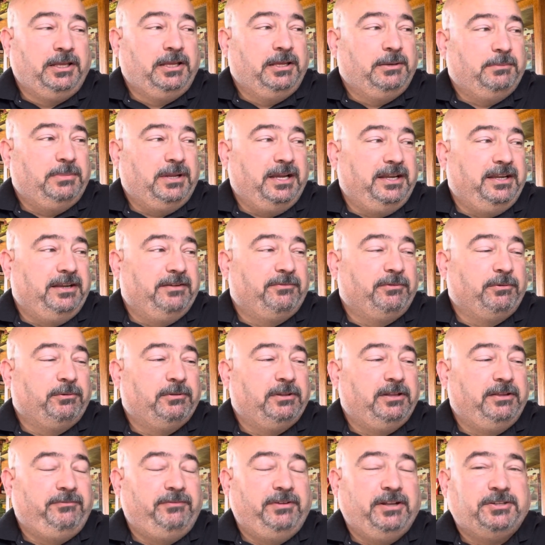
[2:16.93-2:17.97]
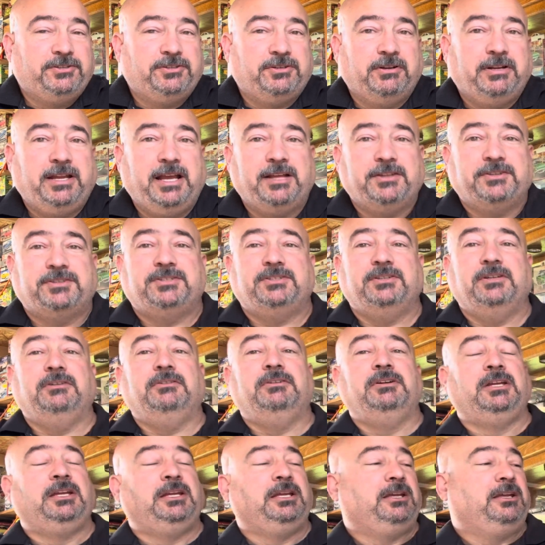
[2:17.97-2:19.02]
But I never really ventured out. So
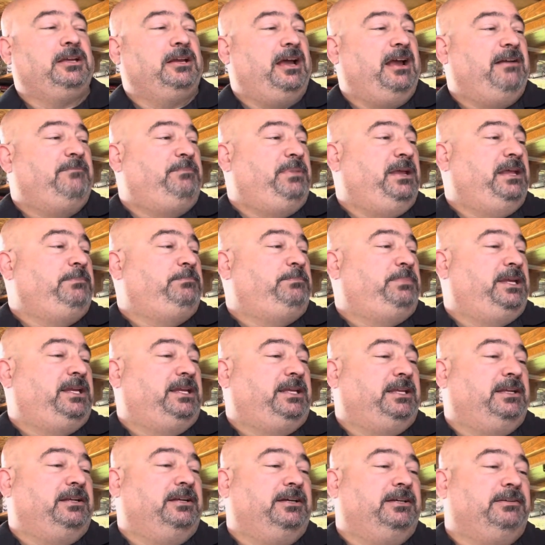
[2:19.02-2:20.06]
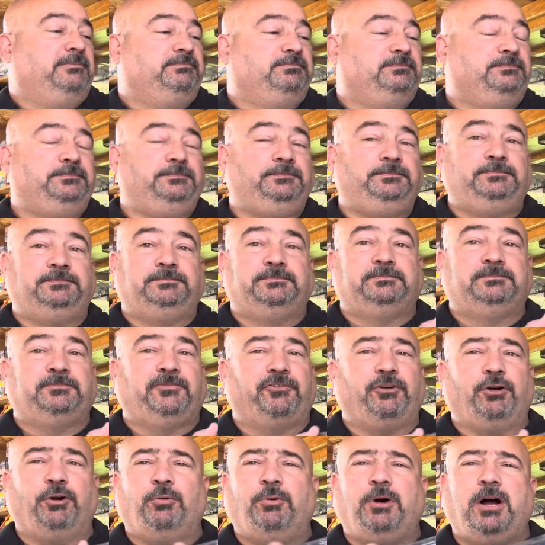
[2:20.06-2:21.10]
I've been picking up
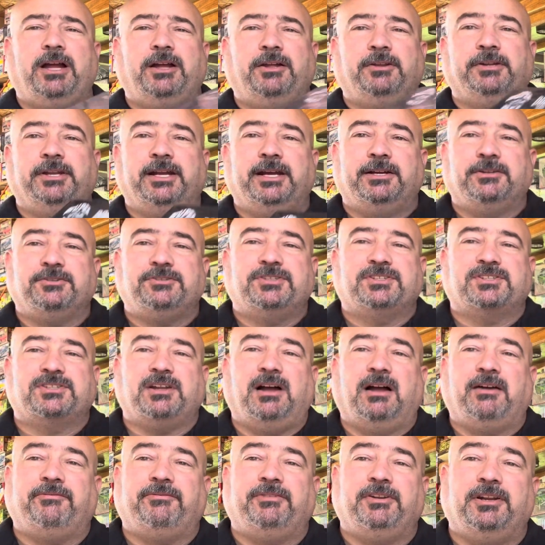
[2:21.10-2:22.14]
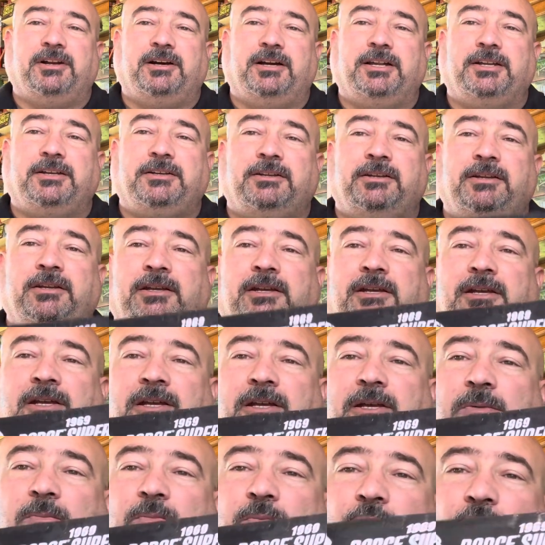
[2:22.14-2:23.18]
for a while now, just off and on,
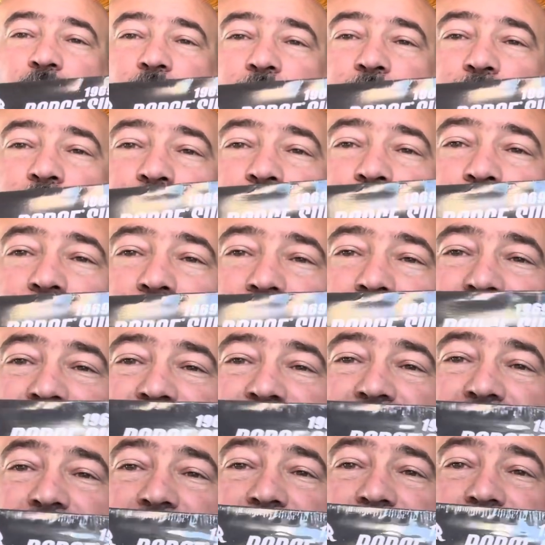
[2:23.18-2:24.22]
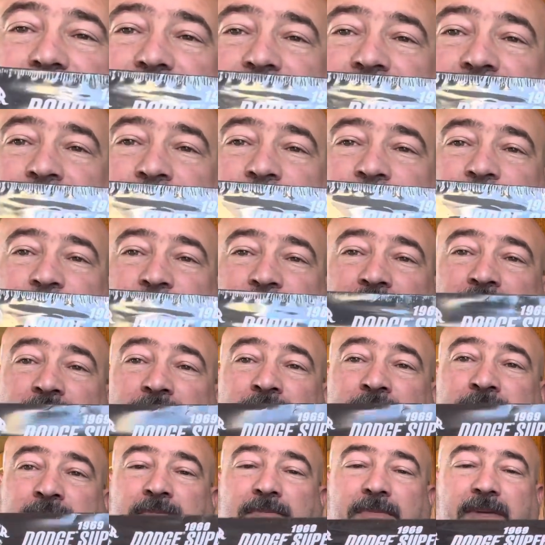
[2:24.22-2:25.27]
more Mopar stuff.
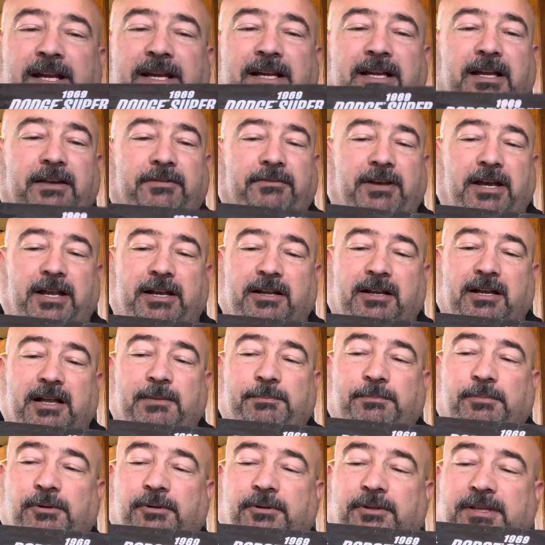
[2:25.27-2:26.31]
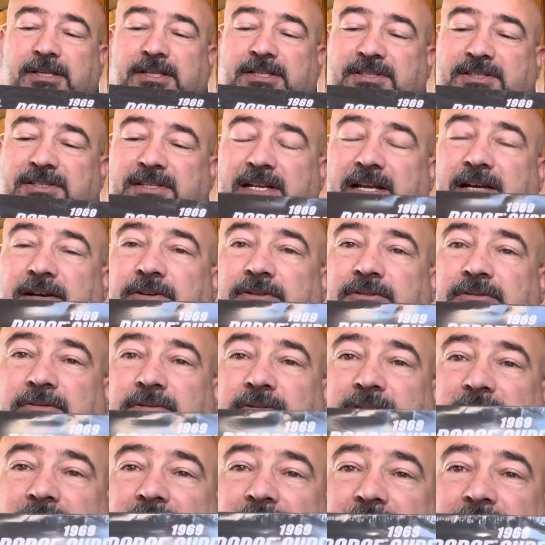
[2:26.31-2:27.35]
I think I've got a couple of these now
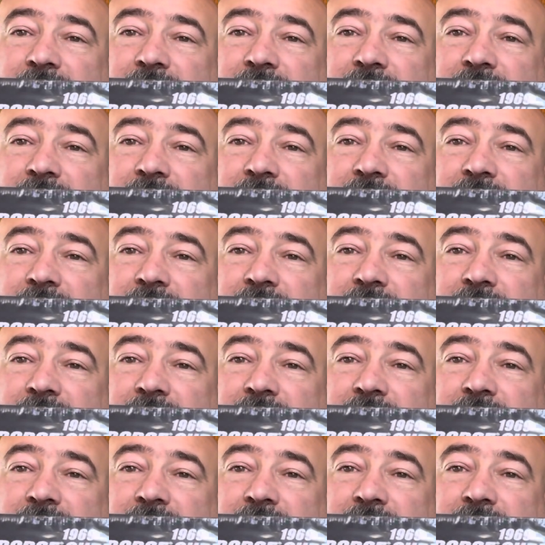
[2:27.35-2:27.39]
that I've